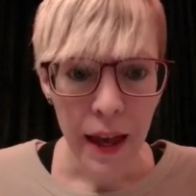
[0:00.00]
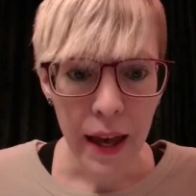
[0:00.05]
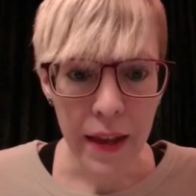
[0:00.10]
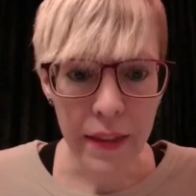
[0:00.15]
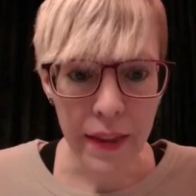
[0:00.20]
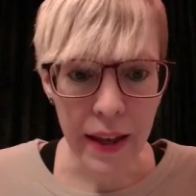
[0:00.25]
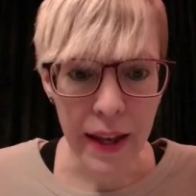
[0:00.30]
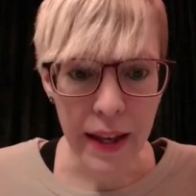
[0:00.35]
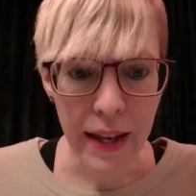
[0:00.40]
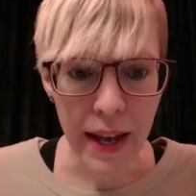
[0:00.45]

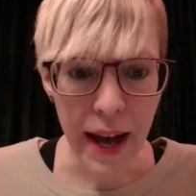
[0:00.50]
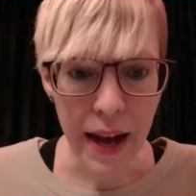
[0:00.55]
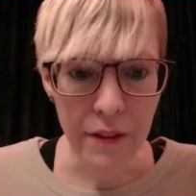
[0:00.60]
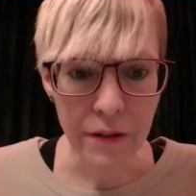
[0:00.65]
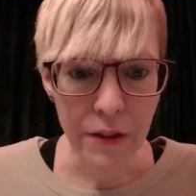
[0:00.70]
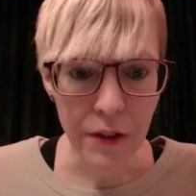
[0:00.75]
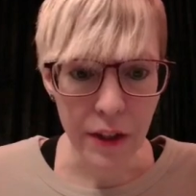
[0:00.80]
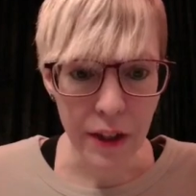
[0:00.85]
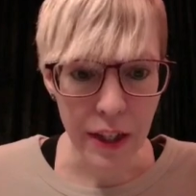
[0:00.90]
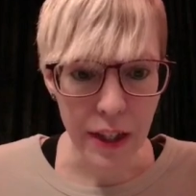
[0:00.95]
And then
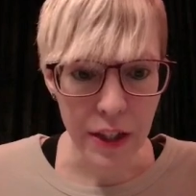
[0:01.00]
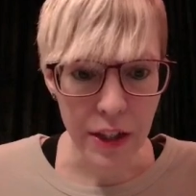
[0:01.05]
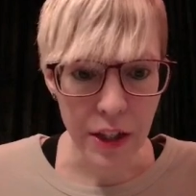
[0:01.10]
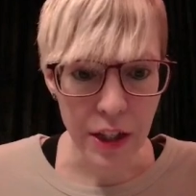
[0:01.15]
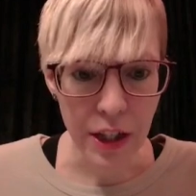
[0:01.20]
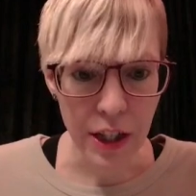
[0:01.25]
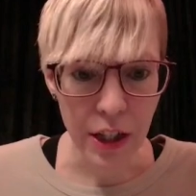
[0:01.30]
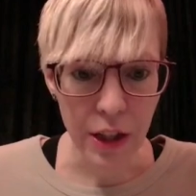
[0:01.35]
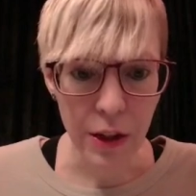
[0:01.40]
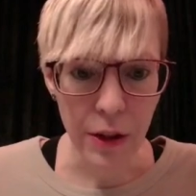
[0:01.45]
after
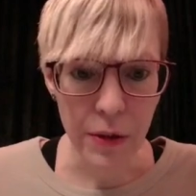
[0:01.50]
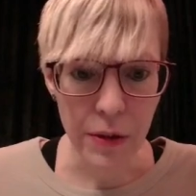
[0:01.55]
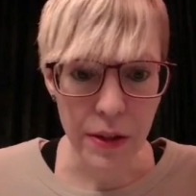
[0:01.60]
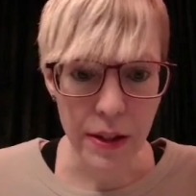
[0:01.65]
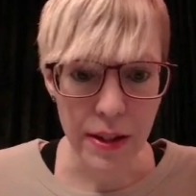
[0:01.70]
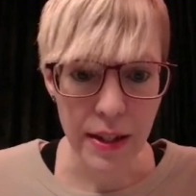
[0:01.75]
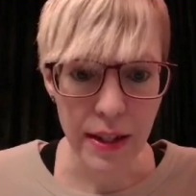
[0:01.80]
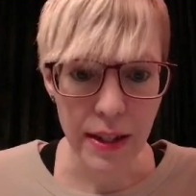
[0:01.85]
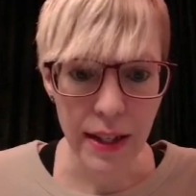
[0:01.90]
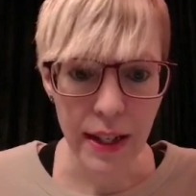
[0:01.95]
each, it
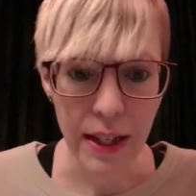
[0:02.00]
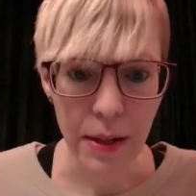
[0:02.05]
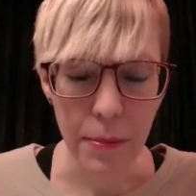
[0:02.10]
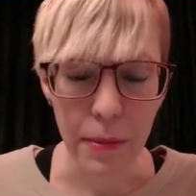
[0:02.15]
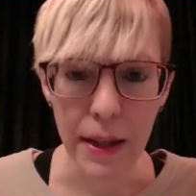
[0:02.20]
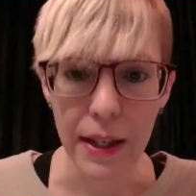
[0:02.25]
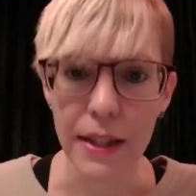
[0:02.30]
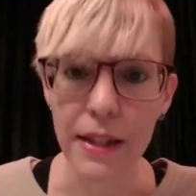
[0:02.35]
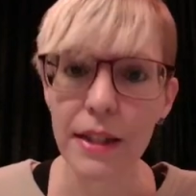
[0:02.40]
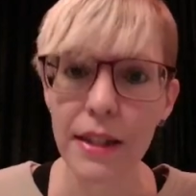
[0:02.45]
closes the
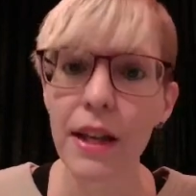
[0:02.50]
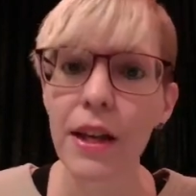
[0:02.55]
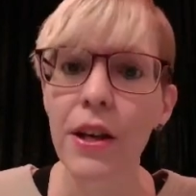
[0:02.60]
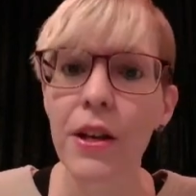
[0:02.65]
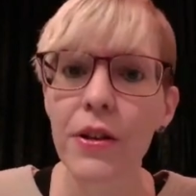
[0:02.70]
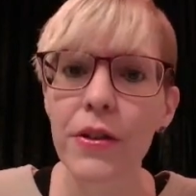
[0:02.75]
database.